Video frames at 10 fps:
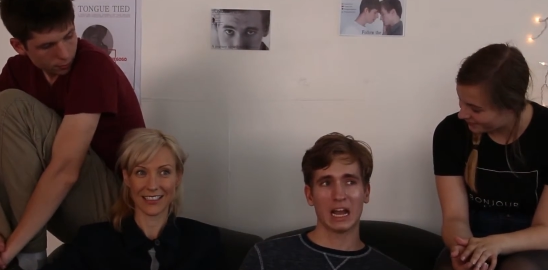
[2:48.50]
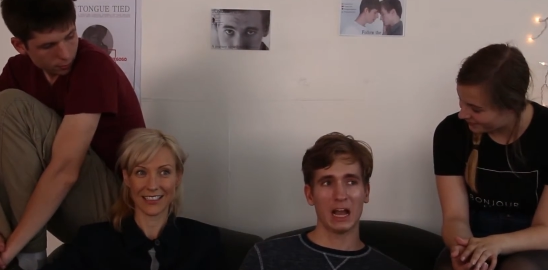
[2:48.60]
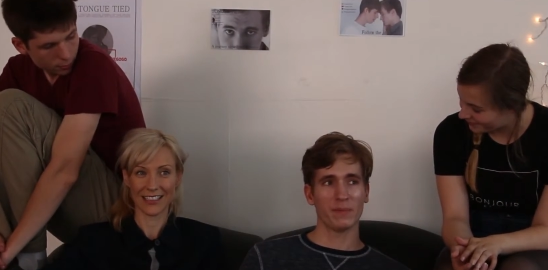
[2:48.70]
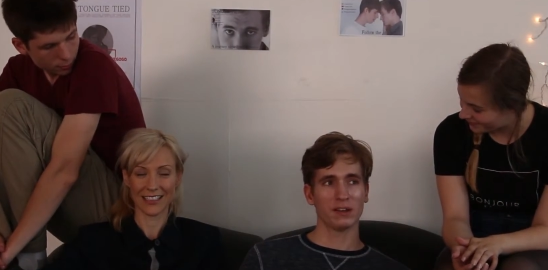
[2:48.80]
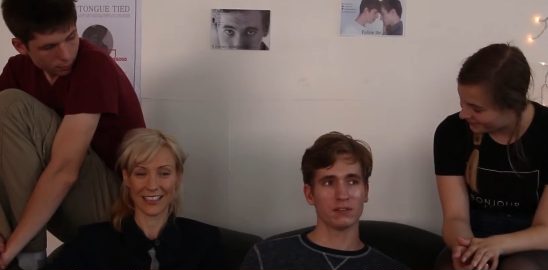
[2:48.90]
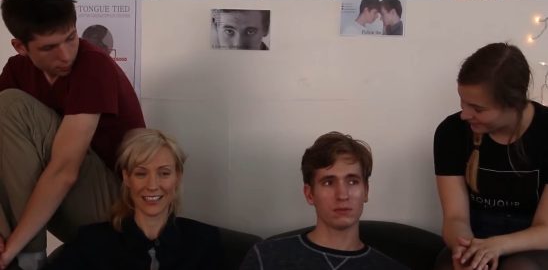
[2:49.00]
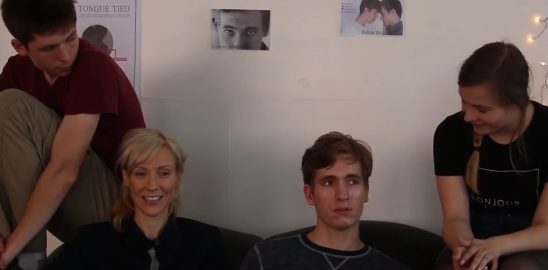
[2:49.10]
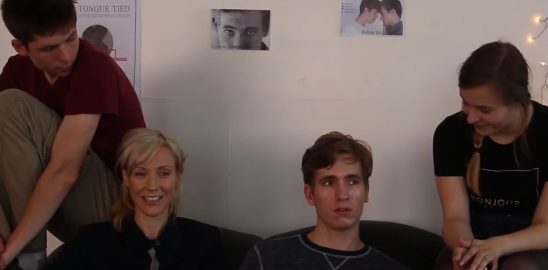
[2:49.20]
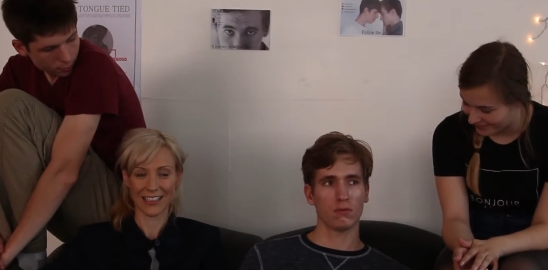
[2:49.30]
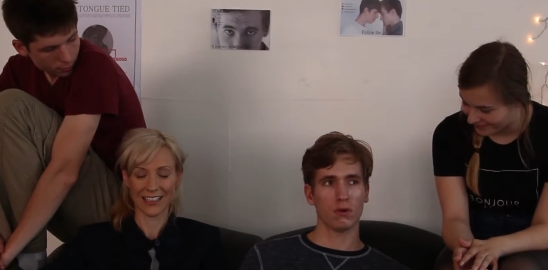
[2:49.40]
Speaker 1: I mean,
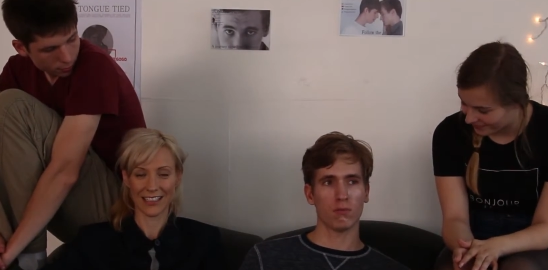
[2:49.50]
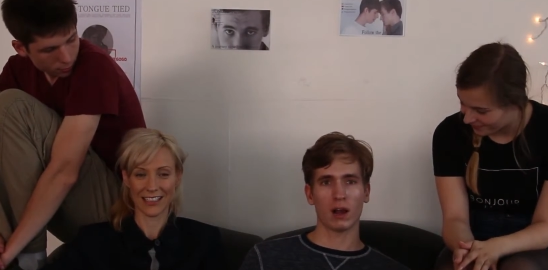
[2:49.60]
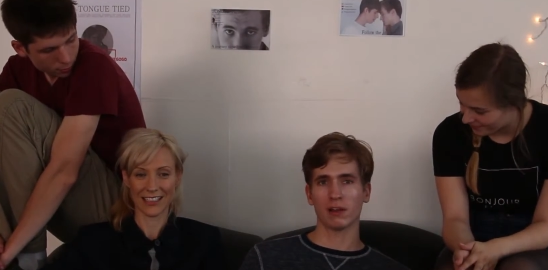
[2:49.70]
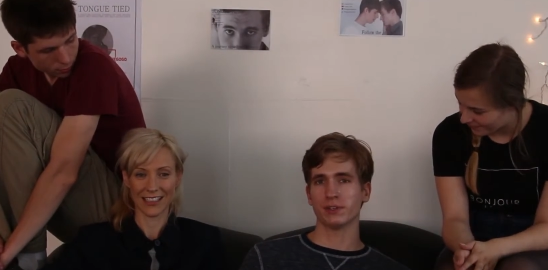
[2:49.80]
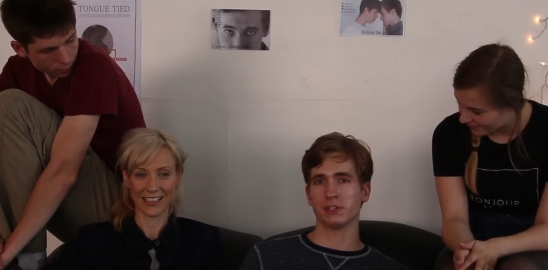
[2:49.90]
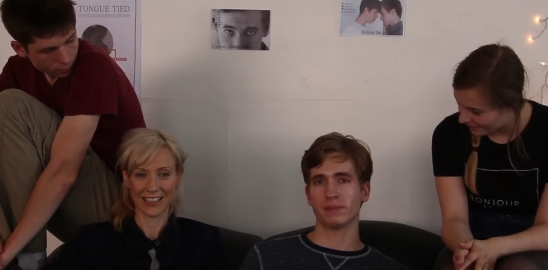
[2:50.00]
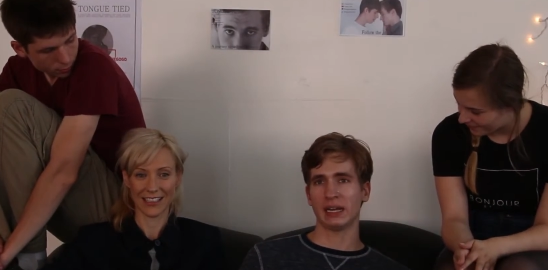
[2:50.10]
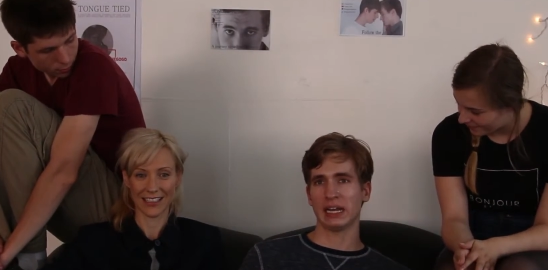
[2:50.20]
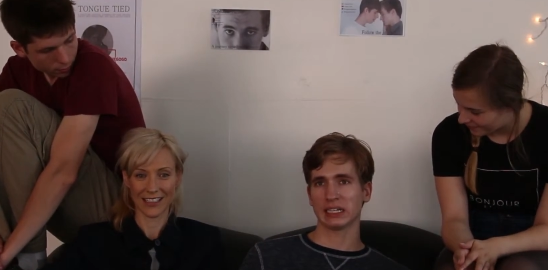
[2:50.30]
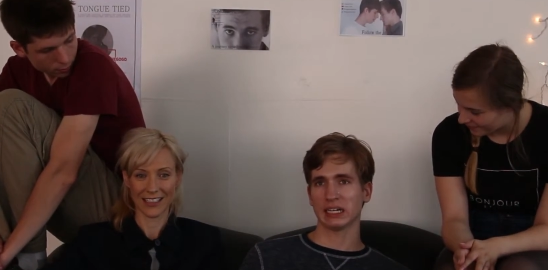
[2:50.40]
why would you
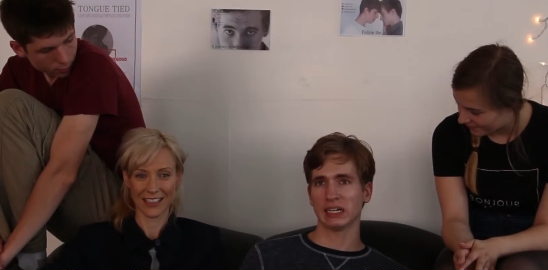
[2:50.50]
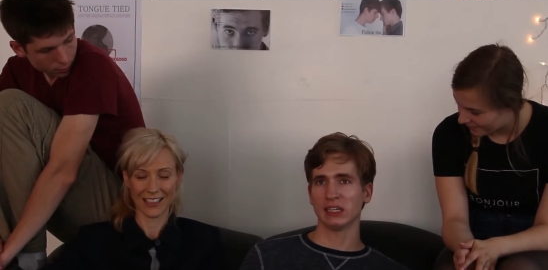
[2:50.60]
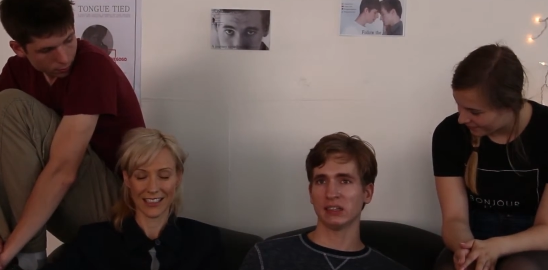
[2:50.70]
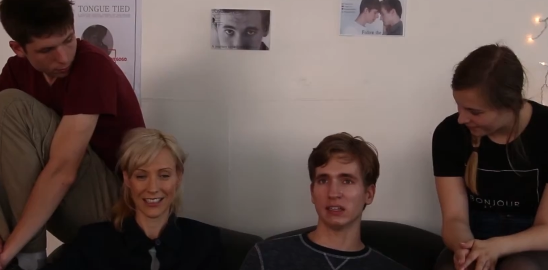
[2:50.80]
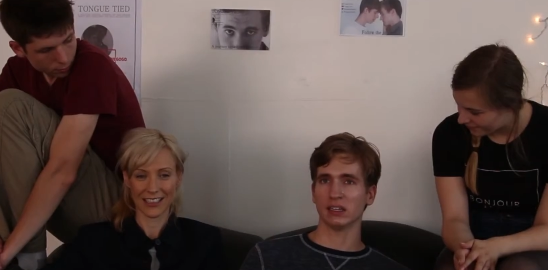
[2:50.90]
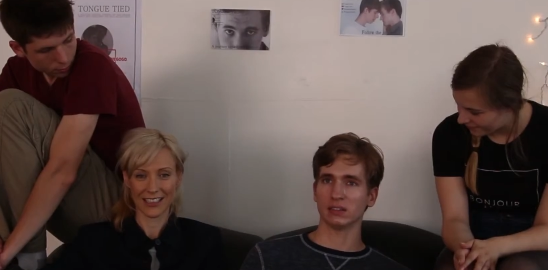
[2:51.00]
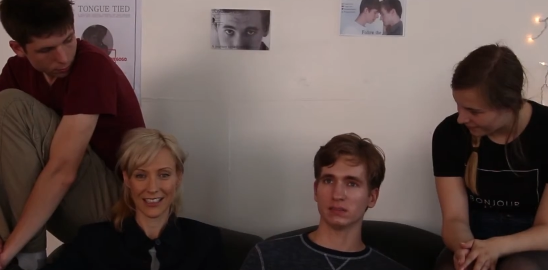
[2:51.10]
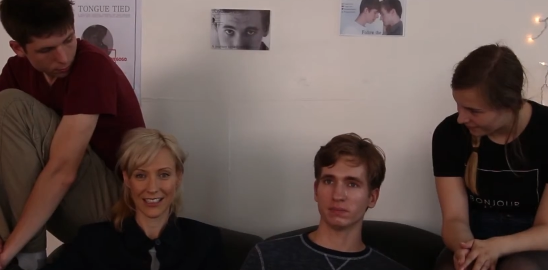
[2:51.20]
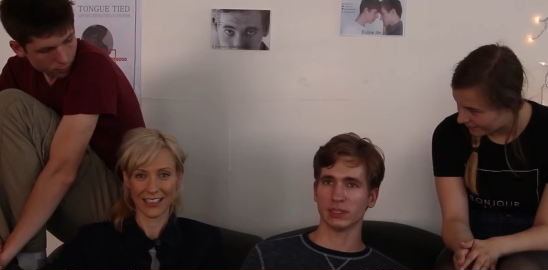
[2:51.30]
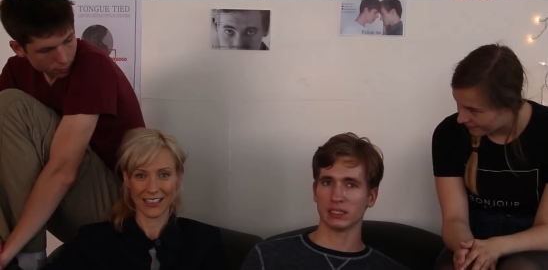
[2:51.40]
back anything?
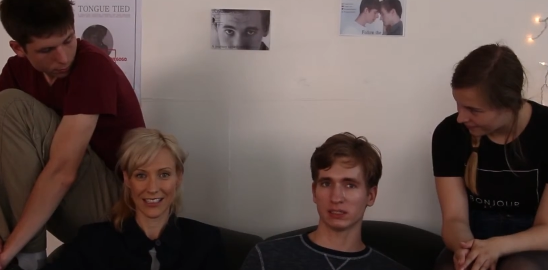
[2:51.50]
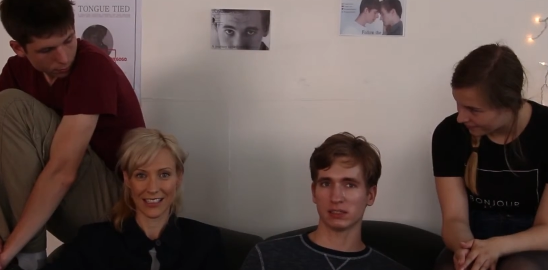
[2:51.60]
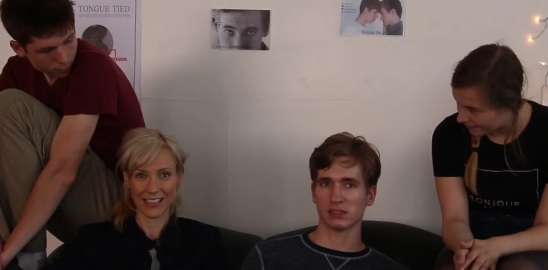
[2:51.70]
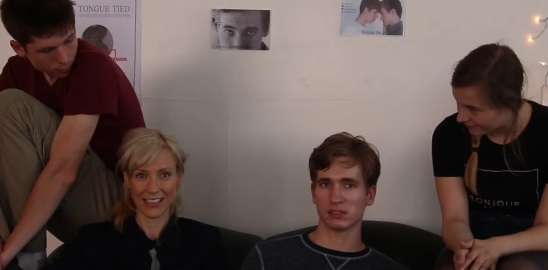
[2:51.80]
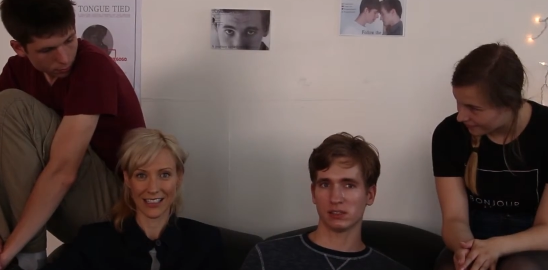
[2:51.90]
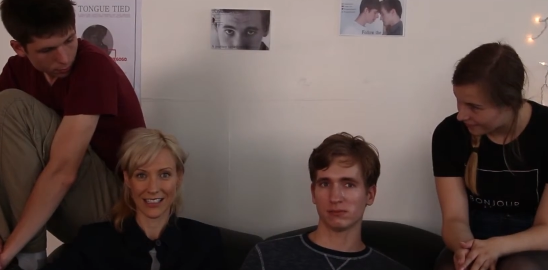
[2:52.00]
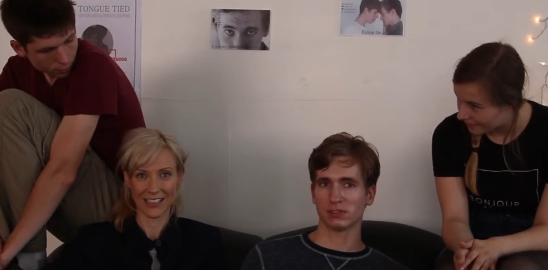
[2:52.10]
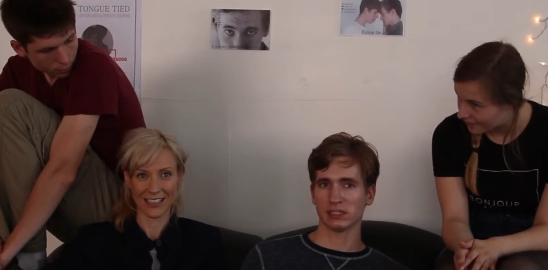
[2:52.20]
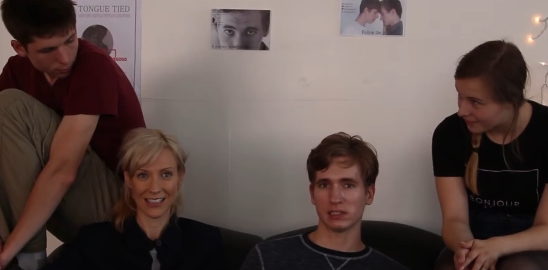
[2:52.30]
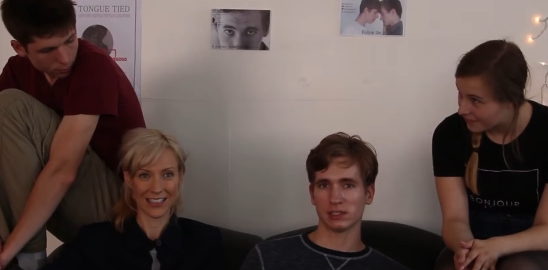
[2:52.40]
Because you
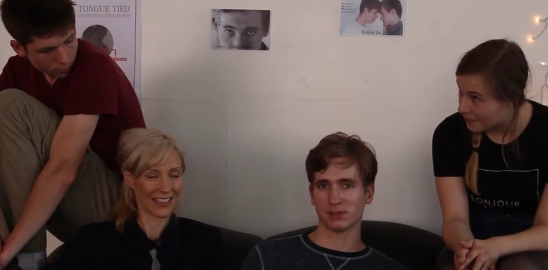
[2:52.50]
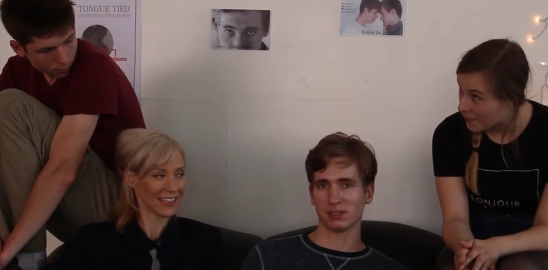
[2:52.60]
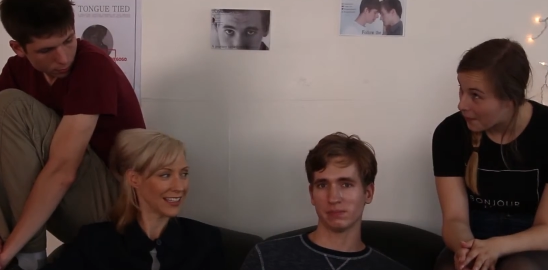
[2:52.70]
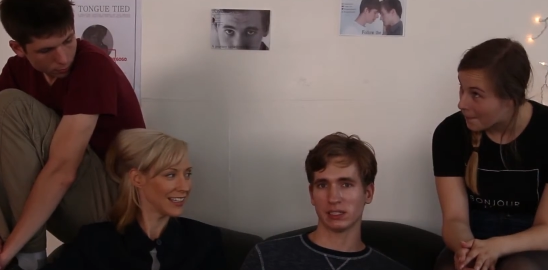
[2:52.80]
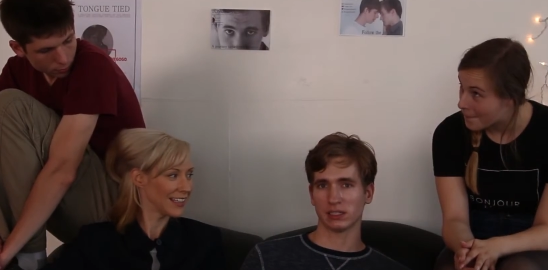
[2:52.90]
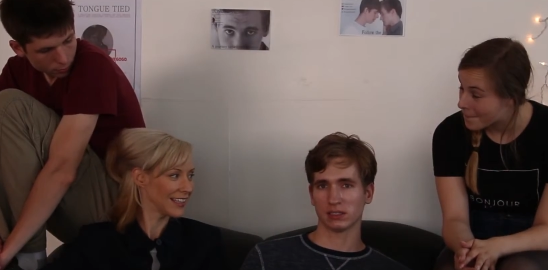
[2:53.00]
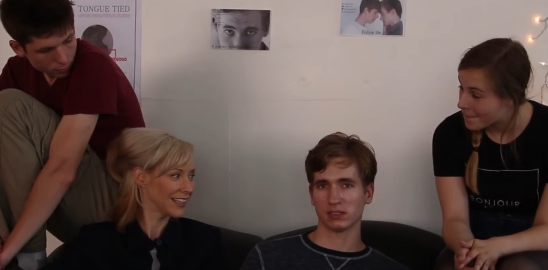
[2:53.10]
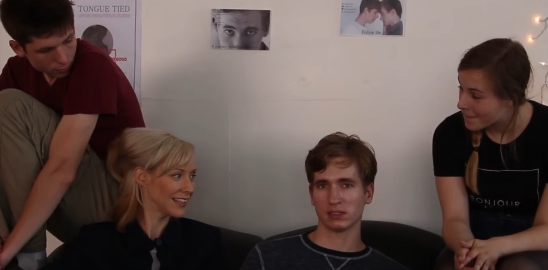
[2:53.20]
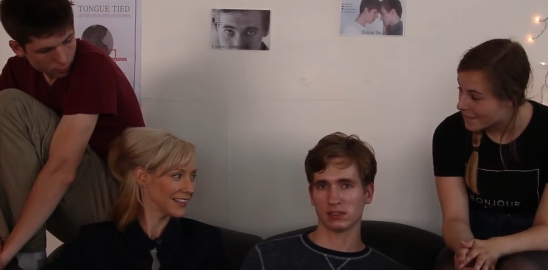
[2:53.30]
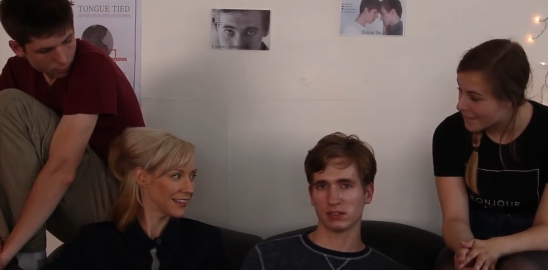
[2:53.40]
relate to it,
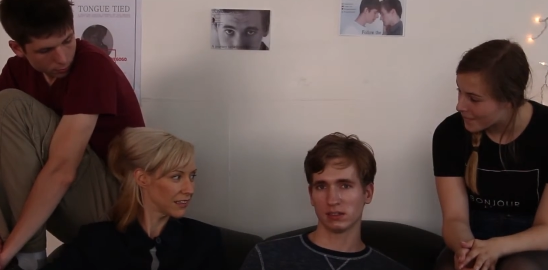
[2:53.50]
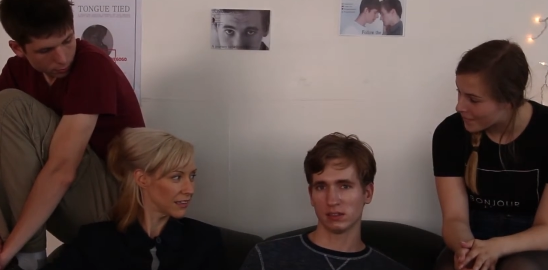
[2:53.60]
because